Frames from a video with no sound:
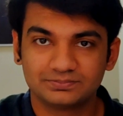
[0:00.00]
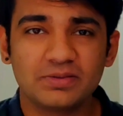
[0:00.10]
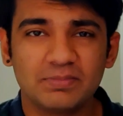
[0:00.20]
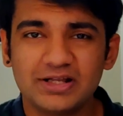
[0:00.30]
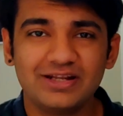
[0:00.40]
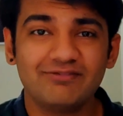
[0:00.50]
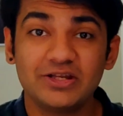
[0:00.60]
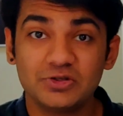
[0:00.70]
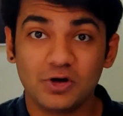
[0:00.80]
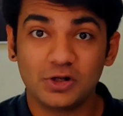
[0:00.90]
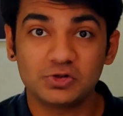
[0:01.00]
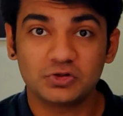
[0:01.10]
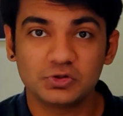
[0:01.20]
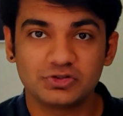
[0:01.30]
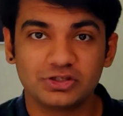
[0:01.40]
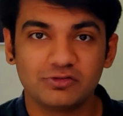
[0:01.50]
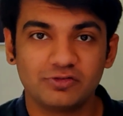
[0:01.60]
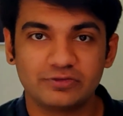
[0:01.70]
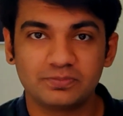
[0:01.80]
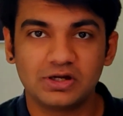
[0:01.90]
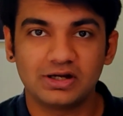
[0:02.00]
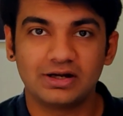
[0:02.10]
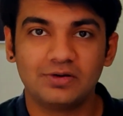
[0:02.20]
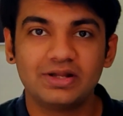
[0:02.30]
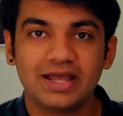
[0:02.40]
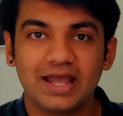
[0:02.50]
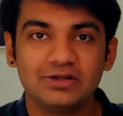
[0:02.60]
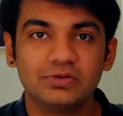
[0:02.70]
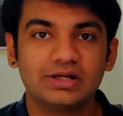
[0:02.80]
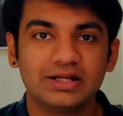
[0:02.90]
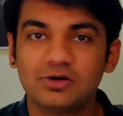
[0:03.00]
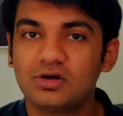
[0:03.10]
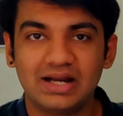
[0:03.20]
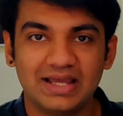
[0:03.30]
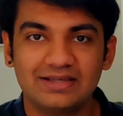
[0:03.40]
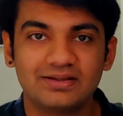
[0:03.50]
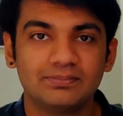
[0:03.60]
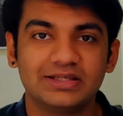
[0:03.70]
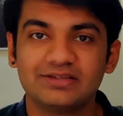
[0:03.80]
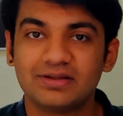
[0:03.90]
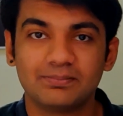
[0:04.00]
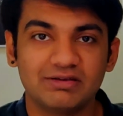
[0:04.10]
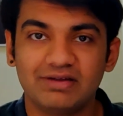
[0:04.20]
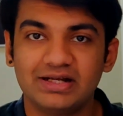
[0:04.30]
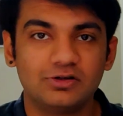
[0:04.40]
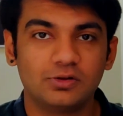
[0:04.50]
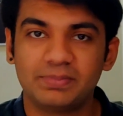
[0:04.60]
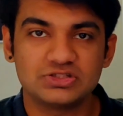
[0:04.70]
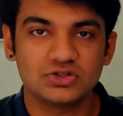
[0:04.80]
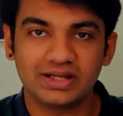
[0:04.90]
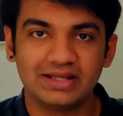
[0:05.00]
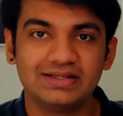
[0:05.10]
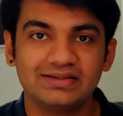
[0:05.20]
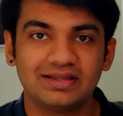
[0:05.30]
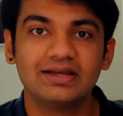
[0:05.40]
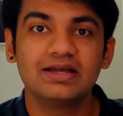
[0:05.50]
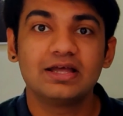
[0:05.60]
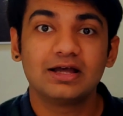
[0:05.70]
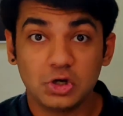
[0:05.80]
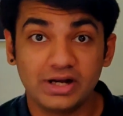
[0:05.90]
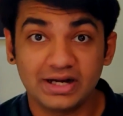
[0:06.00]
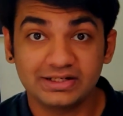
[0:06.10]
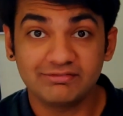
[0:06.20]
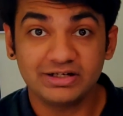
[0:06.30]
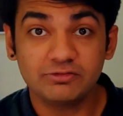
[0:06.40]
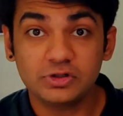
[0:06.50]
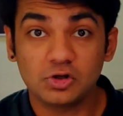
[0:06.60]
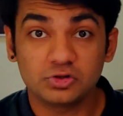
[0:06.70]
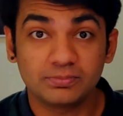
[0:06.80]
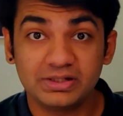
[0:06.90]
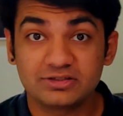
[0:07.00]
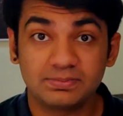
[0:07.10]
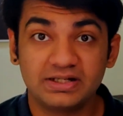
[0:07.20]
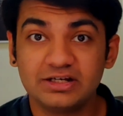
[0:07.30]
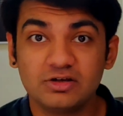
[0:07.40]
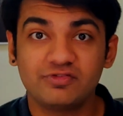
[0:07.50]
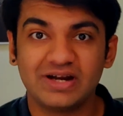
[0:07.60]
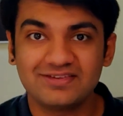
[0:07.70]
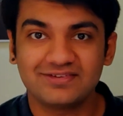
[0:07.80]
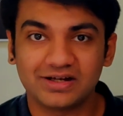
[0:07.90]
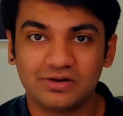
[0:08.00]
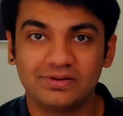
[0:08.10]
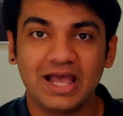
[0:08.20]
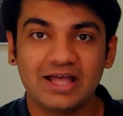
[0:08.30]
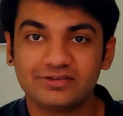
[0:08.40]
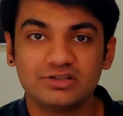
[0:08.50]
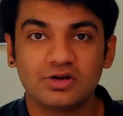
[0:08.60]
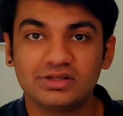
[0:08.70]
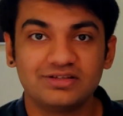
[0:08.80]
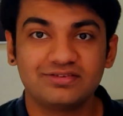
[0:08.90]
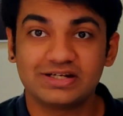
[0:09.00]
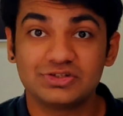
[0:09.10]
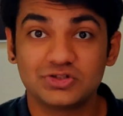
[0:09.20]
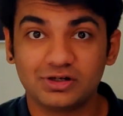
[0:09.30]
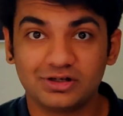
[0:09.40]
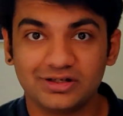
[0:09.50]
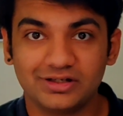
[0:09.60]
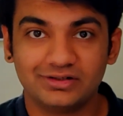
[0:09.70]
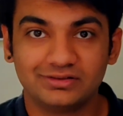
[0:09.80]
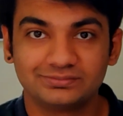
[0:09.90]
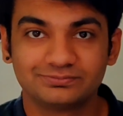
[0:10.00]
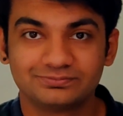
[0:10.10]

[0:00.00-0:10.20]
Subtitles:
So similarly, when you are also using your Facebook account and you click or like something, some event or page or anything, your activity would also be displayed in your friend's account, as we saw in the screenshot earlier.